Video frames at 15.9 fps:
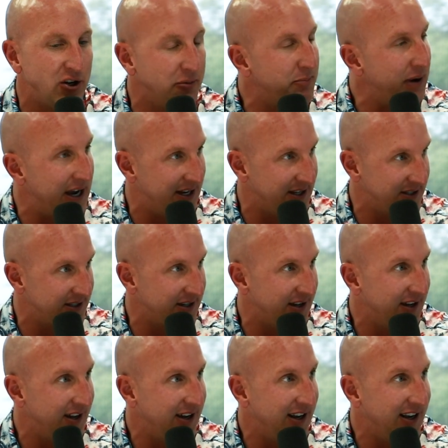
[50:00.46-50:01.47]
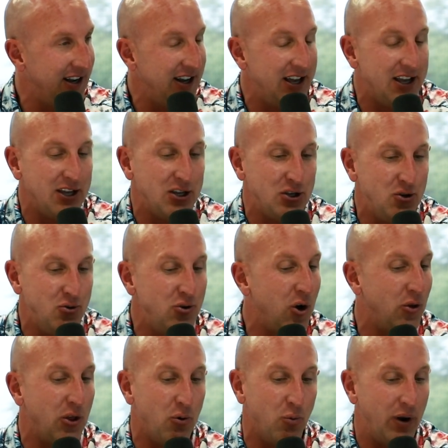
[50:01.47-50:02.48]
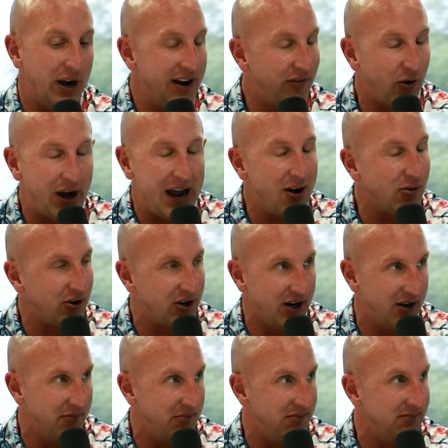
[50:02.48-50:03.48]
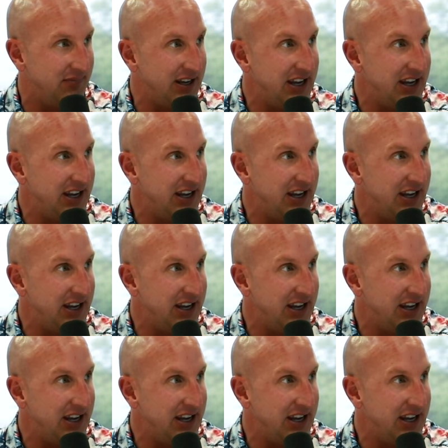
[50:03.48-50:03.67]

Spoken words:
your best, you know that whatever outcome,